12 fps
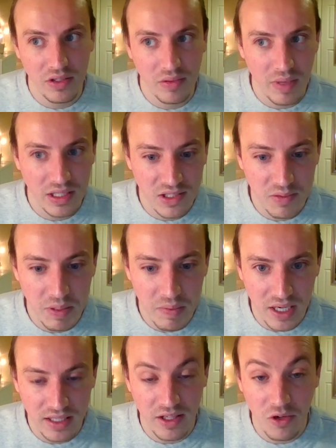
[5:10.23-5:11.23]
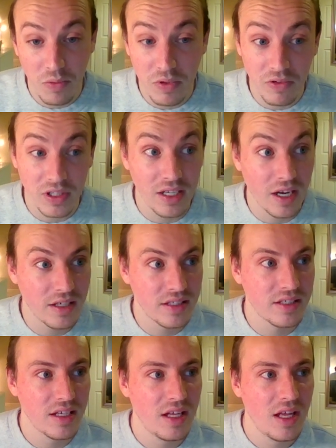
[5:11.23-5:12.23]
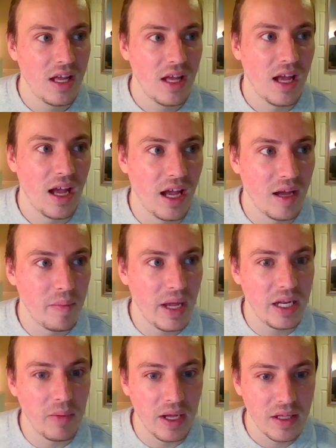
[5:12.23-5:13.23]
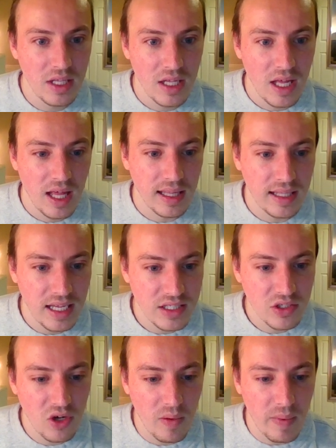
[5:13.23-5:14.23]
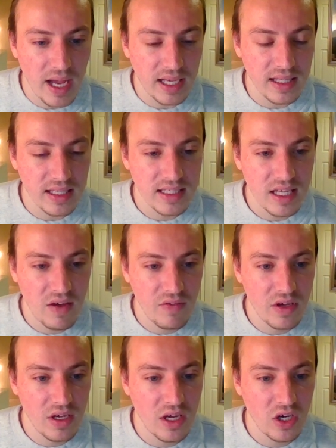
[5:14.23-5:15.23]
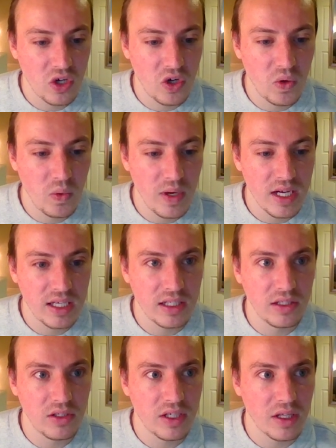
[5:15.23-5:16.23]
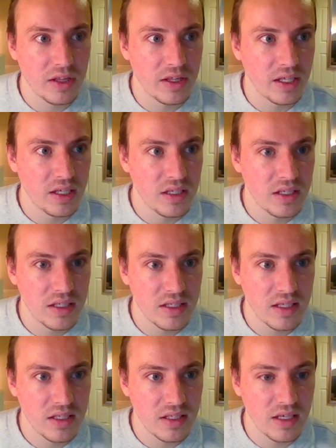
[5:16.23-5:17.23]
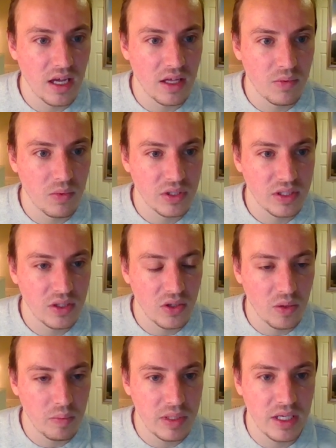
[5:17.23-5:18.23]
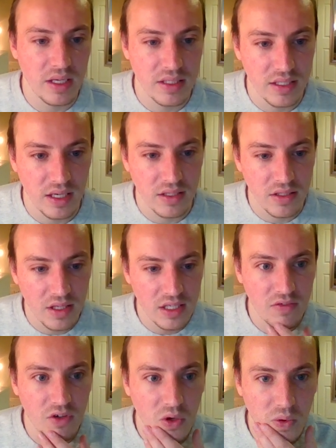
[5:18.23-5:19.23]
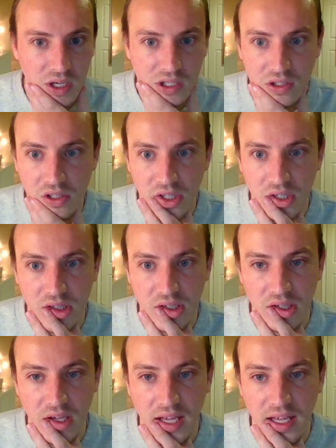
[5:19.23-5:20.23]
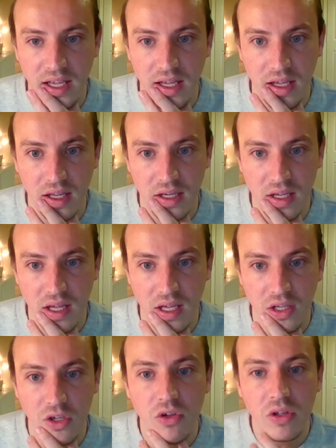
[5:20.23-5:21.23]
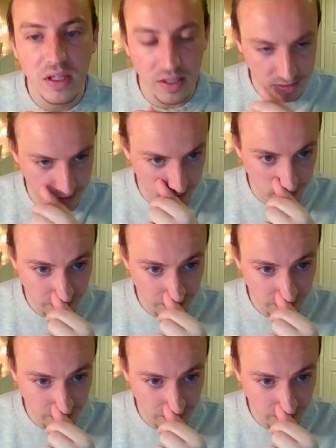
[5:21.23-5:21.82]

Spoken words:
message me back. That would be really nice. But anyway, let's go back. Let's have a quick look at things. Is this, yeah, we're still on PSA. So let's have a quick look at newly listed.